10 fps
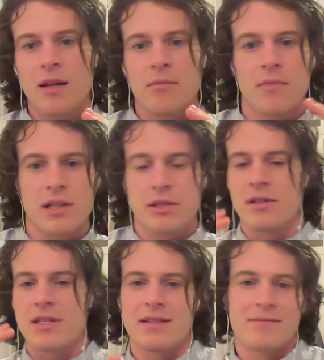
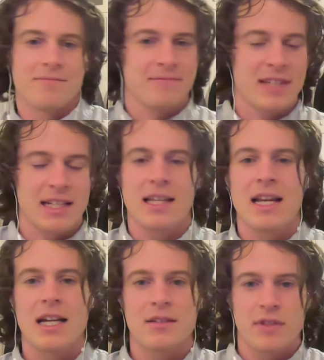muscles and
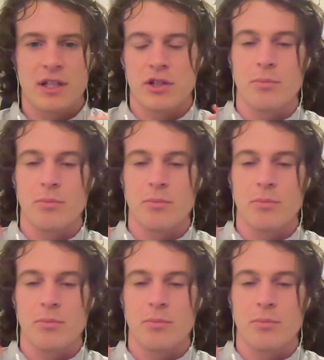connective tissue,